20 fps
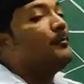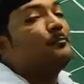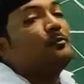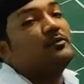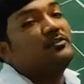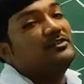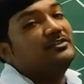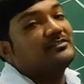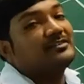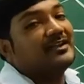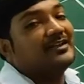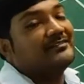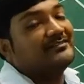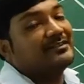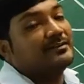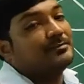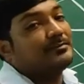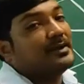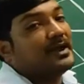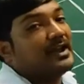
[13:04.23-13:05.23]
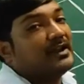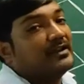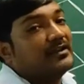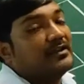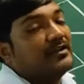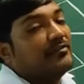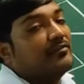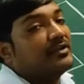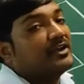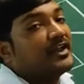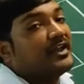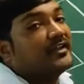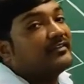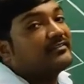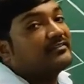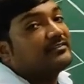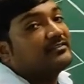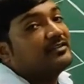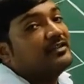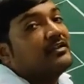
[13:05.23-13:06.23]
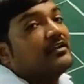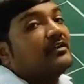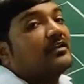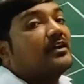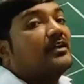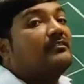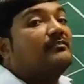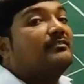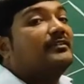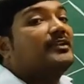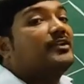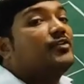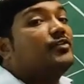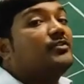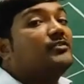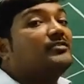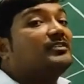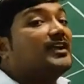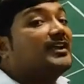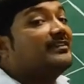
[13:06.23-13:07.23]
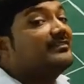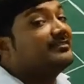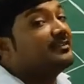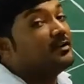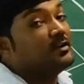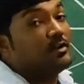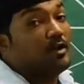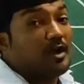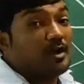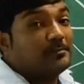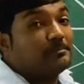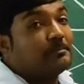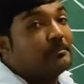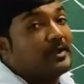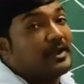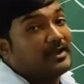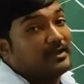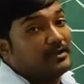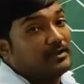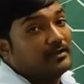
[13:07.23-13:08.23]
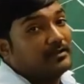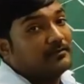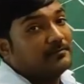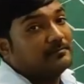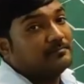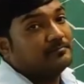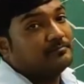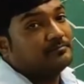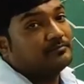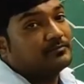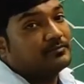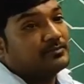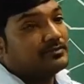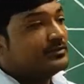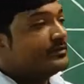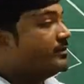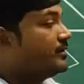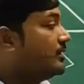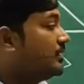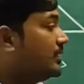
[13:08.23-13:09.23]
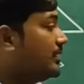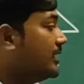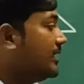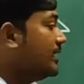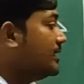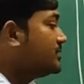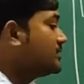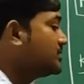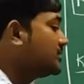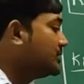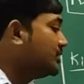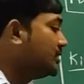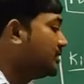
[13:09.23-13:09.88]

Opposite sides are parallel, whereas consecutive sides are not parallel. Correct?